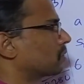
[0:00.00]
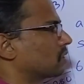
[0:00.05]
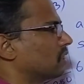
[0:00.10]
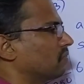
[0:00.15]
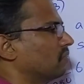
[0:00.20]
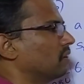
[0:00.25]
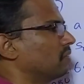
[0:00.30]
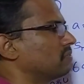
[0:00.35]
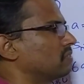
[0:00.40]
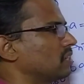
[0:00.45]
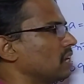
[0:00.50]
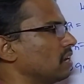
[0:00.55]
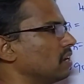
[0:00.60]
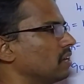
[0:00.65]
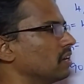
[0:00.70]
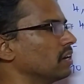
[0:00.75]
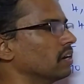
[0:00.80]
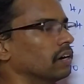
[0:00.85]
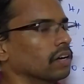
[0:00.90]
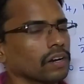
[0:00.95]
that we have seen
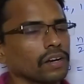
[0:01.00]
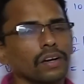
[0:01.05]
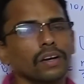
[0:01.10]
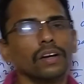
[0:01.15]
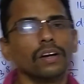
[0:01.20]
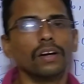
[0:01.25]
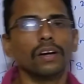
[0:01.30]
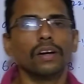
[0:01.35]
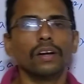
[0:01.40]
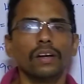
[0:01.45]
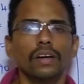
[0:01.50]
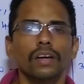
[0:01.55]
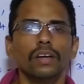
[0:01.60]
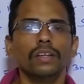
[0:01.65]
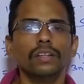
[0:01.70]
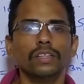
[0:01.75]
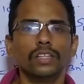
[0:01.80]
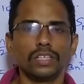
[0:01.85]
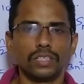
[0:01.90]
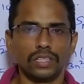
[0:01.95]
here in
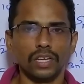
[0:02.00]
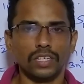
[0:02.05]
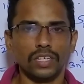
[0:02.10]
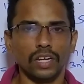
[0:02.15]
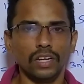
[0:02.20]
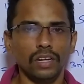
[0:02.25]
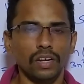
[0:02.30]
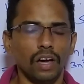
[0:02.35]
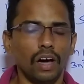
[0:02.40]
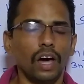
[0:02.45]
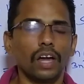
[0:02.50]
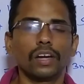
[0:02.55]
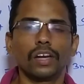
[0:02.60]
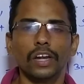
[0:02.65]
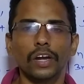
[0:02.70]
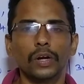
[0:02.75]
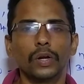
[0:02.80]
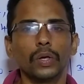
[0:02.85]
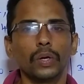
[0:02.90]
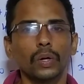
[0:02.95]
this session are
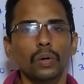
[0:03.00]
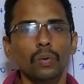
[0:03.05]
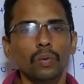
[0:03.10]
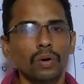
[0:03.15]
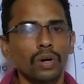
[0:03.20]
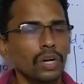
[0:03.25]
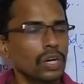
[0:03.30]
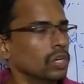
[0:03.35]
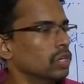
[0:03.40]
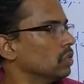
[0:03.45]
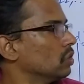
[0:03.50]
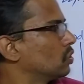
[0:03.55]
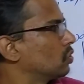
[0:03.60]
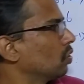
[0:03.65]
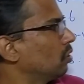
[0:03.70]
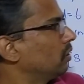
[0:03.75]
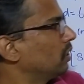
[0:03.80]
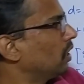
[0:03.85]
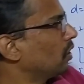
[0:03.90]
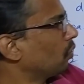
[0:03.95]
clear to you. So
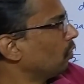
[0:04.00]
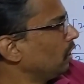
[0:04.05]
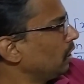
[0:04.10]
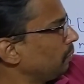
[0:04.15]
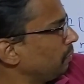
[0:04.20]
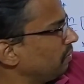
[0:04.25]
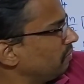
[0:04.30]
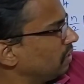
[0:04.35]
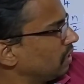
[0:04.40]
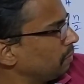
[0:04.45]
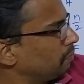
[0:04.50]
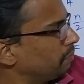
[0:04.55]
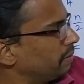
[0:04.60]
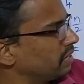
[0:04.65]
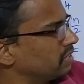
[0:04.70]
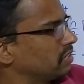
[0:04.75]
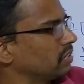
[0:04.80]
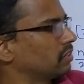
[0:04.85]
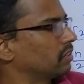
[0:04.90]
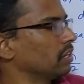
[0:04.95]
they are going to be very
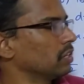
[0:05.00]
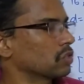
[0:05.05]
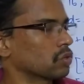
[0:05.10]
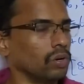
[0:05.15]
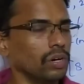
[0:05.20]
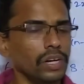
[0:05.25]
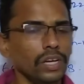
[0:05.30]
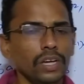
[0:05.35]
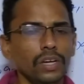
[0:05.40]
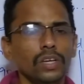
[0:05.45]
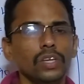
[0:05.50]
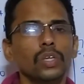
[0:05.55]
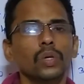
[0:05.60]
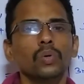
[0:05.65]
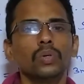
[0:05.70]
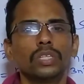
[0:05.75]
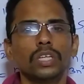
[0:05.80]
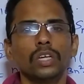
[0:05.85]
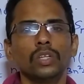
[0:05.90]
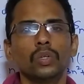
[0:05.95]
basic things only,
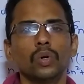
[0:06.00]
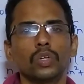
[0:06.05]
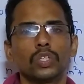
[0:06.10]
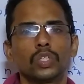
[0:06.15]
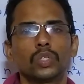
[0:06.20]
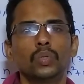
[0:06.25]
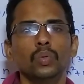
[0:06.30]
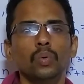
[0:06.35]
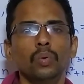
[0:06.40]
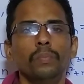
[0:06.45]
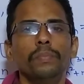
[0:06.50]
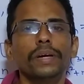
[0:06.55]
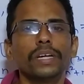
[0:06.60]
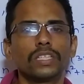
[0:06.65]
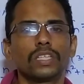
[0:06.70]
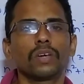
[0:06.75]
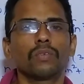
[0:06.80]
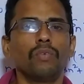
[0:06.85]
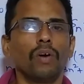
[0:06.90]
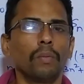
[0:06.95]
using those two
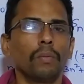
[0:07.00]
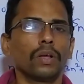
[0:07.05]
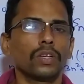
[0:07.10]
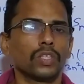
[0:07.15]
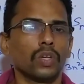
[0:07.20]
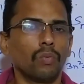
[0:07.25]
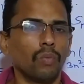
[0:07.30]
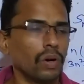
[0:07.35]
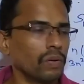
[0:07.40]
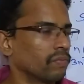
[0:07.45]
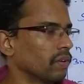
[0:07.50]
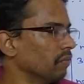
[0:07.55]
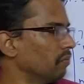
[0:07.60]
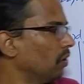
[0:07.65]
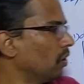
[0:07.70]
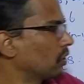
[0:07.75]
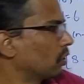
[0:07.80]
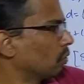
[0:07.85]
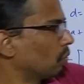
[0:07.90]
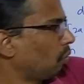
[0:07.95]
basic formulas of what we
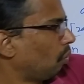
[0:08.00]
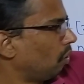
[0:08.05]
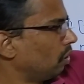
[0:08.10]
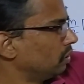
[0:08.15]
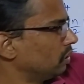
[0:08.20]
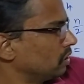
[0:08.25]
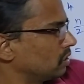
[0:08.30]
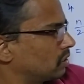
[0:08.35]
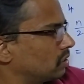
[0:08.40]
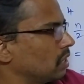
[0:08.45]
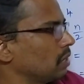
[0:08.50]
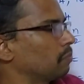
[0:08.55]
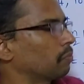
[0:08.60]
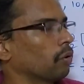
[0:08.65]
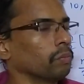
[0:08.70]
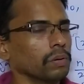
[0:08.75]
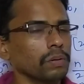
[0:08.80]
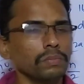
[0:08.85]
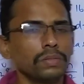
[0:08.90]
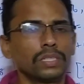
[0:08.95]
worked out all these three
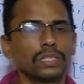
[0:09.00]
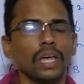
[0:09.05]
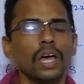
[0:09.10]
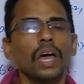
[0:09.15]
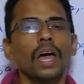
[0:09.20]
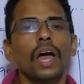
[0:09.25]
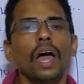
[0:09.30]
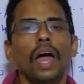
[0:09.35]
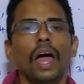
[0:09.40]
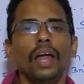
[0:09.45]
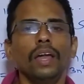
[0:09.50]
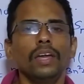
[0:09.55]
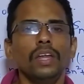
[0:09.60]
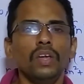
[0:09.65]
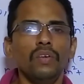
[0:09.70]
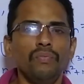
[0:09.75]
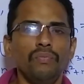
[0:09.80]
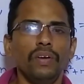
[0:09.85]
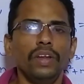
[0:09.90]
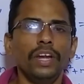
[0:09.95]
problems. And
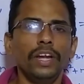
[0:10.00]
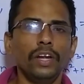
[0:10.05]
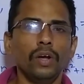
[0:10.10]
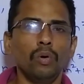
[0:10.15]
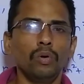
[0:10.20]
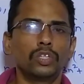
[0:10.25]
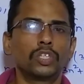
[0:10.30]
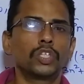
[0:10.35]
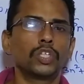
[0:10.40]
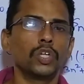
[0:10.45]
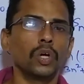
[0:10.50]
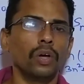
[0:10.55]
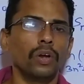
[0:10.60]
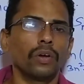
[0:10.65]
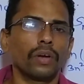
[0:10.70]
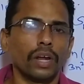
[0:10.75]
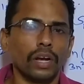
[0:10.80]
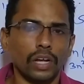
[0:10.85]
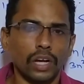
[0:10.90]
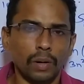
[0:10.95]
if any doubts, sure, you
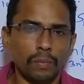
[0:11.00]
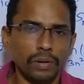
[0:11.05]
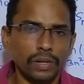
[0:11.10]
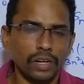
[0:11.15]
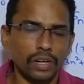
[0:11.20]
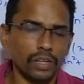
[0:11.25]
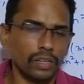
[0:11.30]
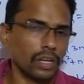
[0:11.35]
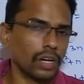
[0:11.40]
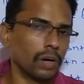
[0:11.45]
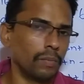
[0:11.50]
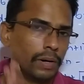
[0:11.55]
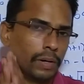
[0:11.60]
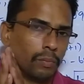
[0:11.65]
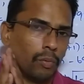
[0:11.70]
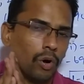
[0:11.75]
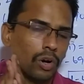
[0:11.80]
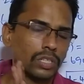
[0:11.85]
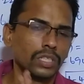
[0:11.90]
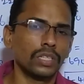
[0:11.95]
can comment it in the comment
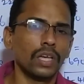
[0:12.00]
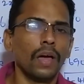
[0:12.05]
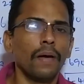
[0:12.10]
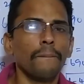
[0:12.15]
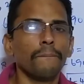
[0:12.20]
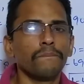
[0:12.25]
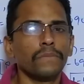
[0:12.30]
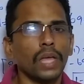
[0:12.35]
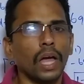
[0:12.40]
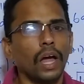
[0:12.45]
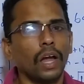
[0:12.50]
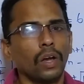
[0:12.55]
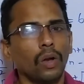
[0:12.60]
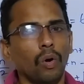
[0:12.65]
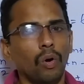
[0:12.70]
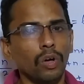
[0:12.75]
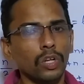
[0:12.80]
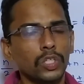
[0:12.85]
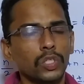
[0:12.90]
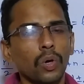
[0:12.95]
box. And
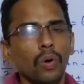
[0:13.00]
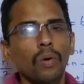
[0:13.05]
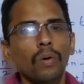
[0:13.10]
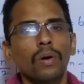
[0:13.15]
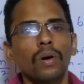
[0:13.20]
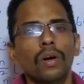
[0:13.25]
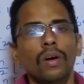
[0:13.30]
also